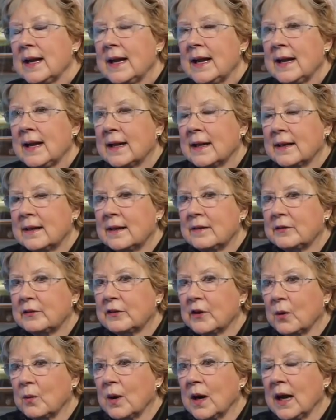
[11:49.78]
And
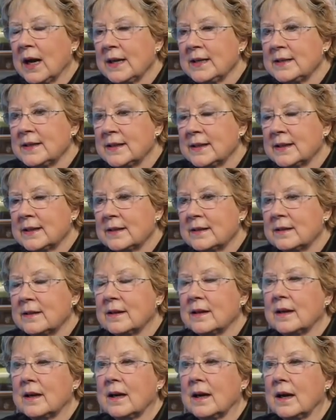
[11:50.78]
so I did
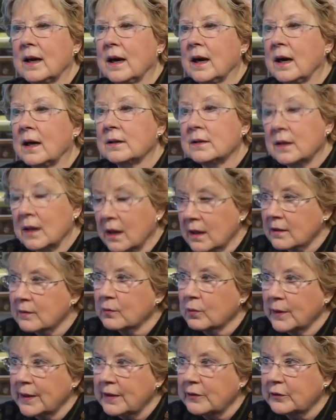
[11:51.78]
a lot
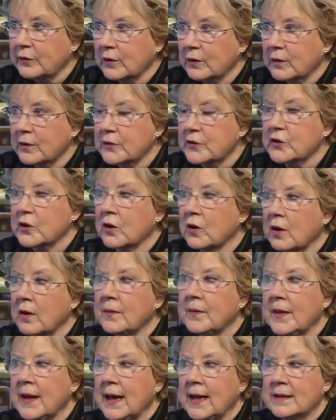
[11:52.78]
of research
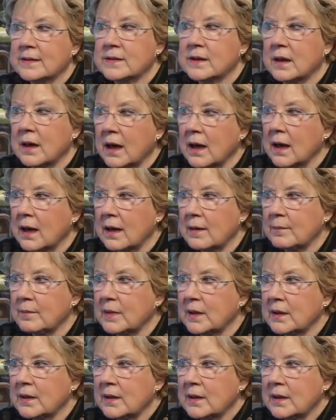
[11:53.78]
on that
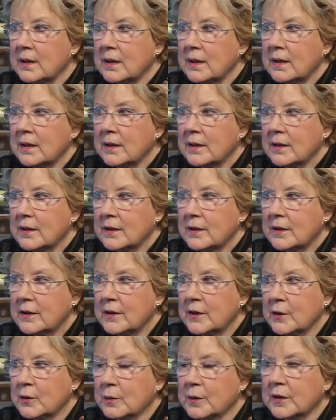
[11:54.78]
time,
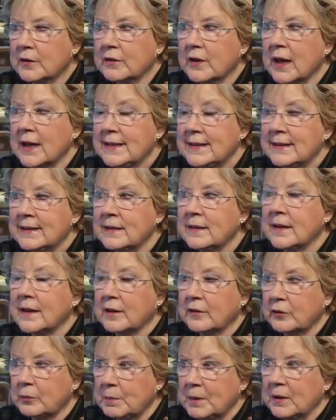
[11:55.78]
because I didn't
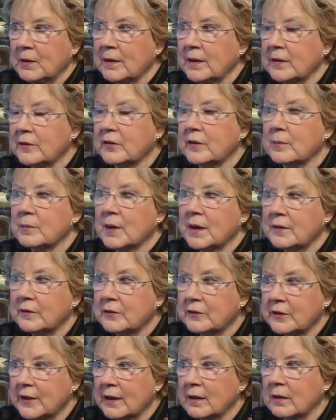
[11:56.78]
experience it
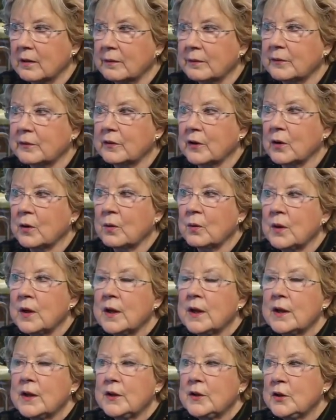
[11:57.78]
myself. So
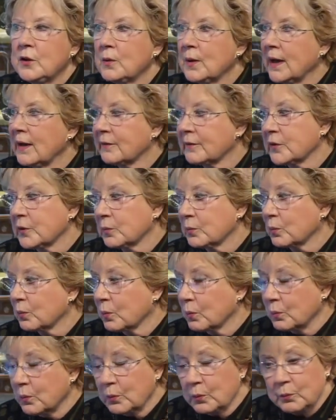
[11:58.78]
you have to
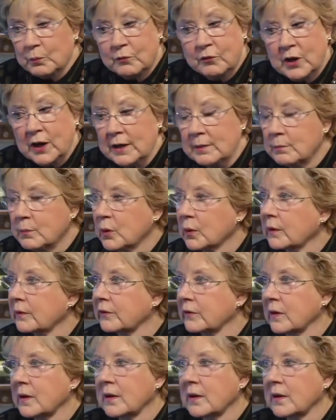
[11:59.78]
find books